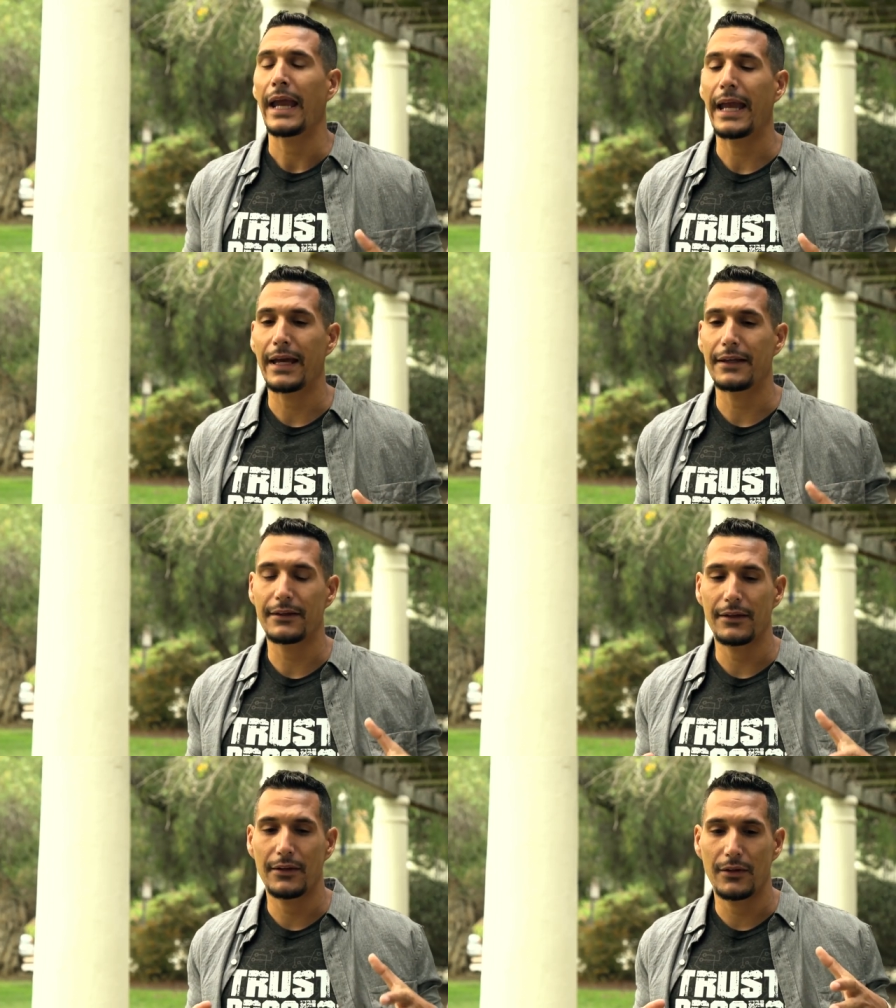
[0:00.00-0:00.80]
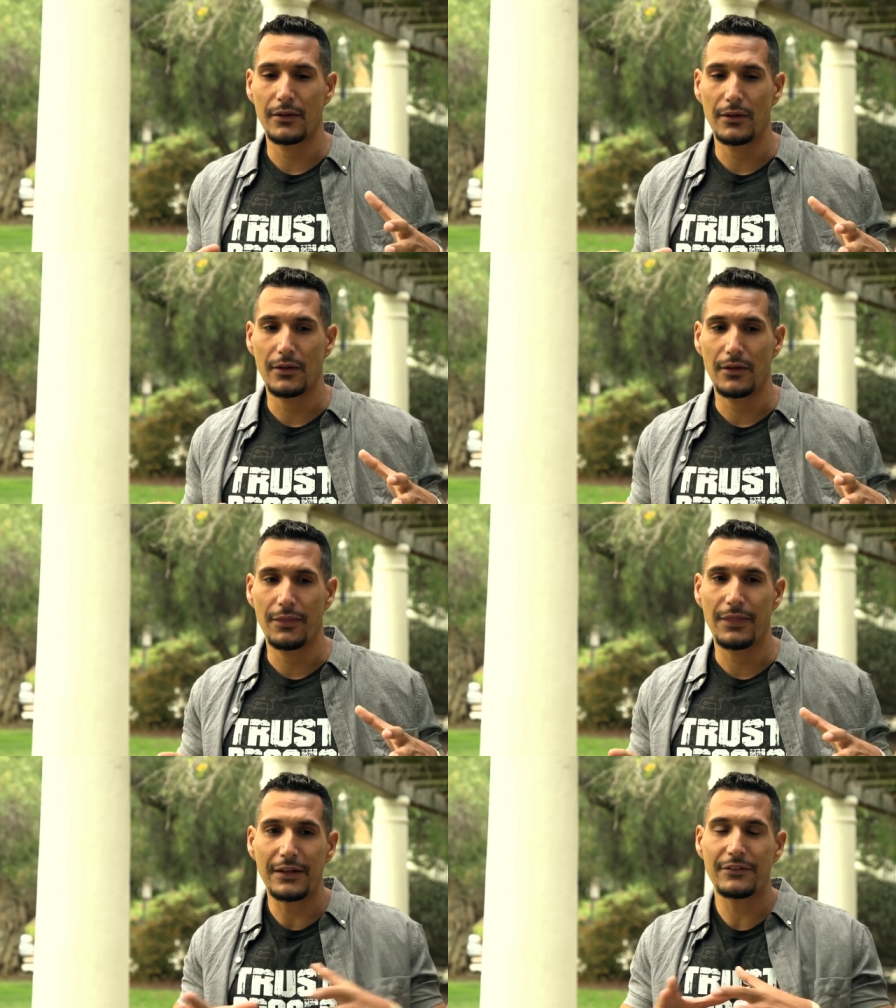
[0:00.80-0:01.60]
And
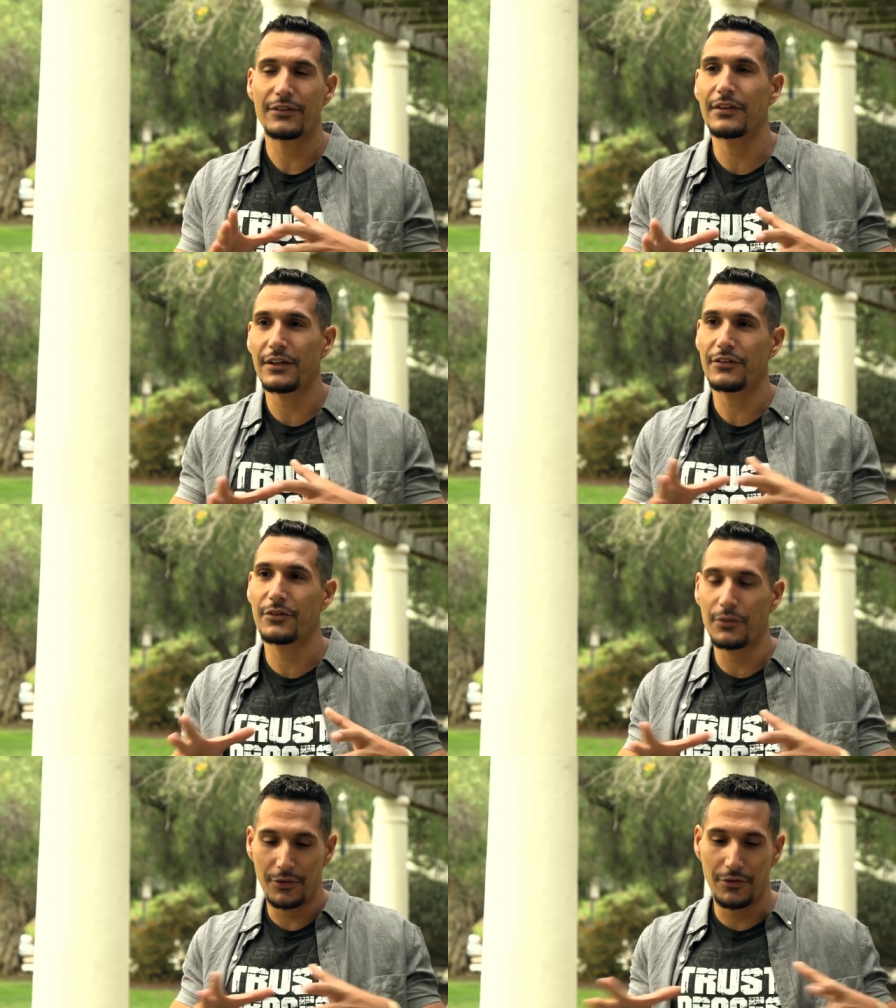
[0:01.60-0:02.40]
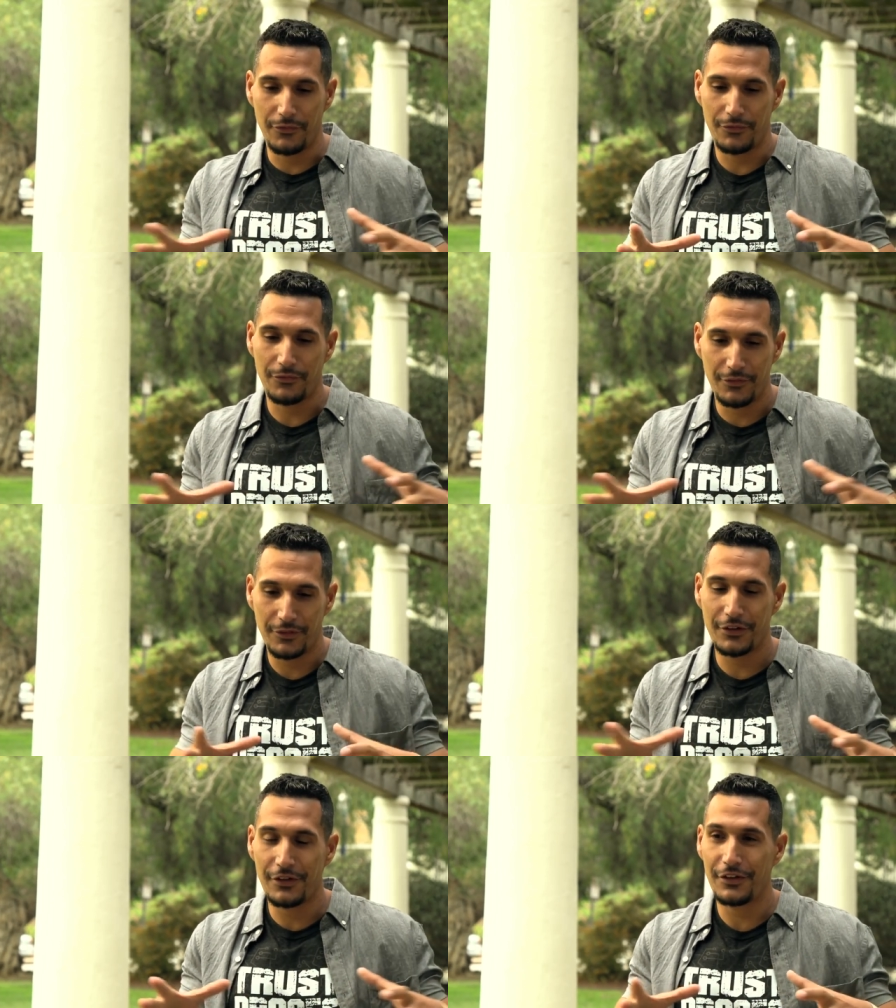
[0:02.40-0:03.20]
that's sort of,
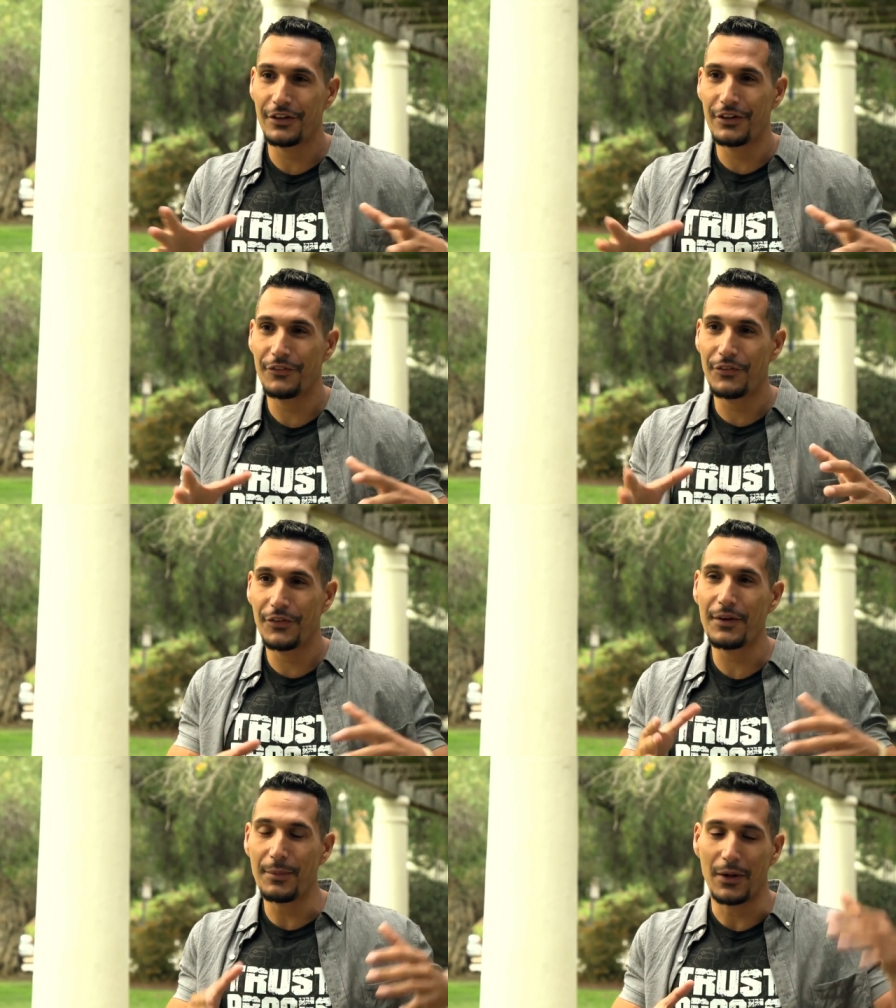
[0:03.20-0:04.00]
you know, if you think